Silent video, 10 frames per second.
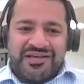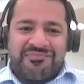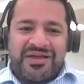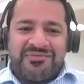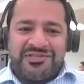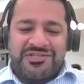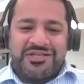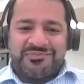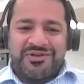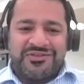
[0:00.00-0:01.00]
maybe
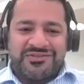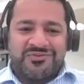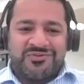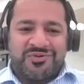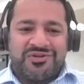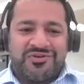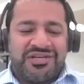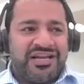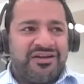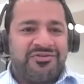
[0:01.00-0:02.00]
6 months or a
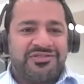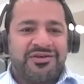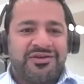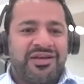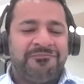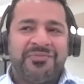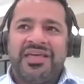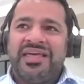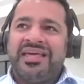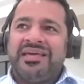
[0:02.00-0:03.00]
year or so ago.
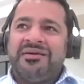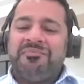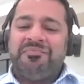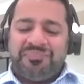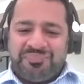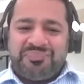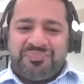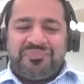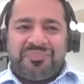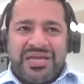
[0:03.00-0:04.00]

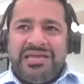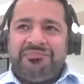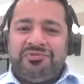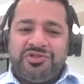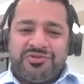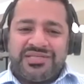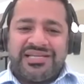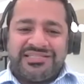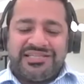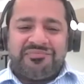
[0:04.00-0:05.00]
People's
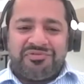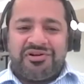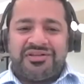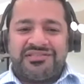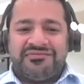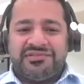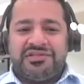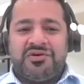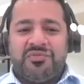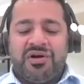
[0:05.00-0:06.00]
utility and
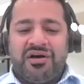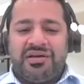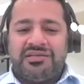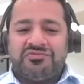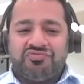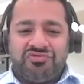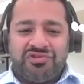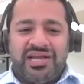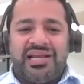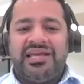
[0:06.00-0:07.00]
productivity at work is
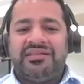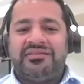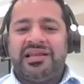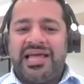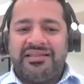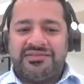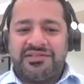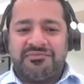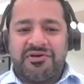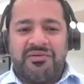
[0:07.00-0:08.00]
really in the lens
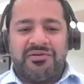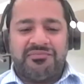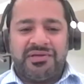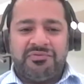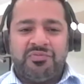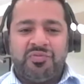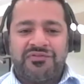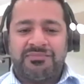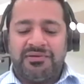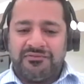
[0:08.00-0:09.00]
at the moment, and people
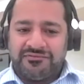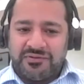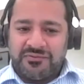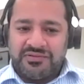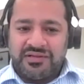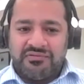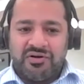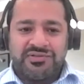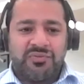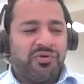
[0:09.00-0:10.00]
want to be fulfilled in their
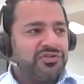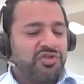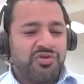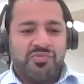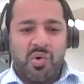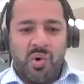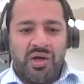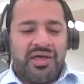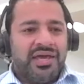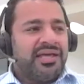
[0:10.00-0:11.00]
roles. They want to do more.
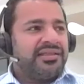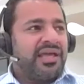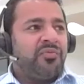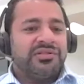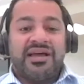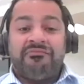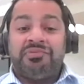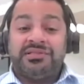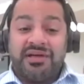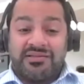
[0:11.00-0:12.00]
They want to have
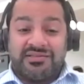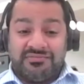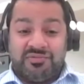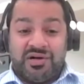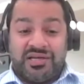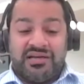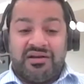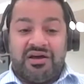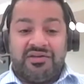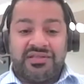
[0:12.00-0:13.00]
productive working
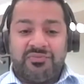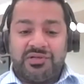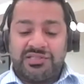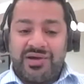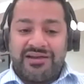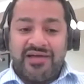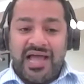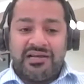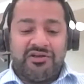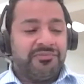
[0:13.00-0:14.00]
lives, and they want to add
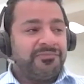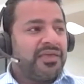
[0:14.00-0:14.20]
value.